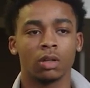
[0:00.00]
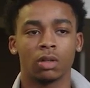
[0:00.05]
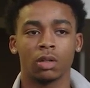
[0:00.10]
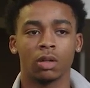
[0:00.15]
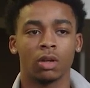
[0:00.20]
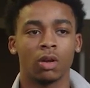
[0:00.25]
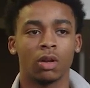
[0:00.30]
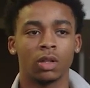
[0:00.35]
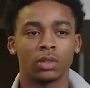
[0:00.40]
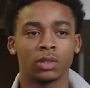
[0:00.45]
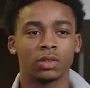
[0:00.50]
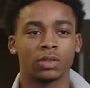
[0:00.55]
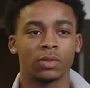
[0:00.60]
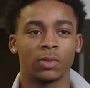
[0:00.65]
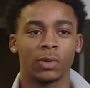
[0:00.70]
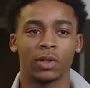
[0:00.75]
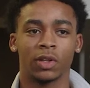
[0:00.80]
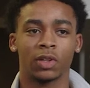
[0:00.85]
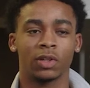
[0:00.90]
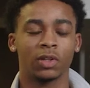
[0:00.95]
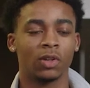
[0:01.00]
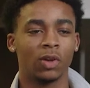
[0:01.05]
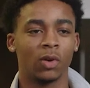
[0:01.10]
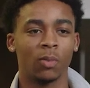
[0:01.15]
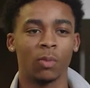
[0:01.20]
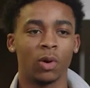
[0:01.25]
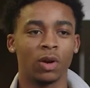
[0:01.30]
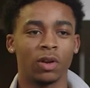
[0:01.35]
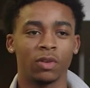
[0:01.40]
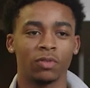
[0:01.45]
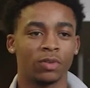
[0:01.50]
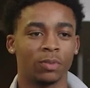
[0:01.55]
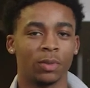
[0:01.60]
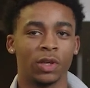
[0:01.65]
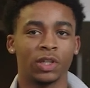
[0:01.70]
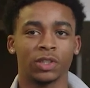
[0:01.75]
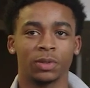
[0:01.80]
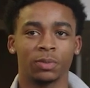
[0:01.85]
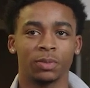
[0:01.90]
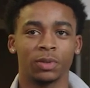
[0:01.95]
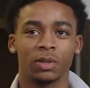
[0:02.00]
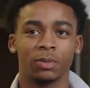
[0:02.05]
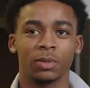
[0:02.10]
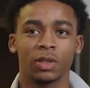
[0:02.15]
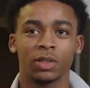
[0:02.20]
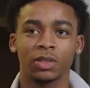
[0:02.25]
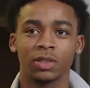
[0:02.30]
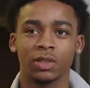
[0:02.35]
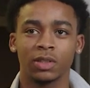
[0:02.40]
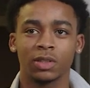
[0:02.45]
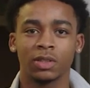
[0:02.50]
No, I just want to know more information, pretty much.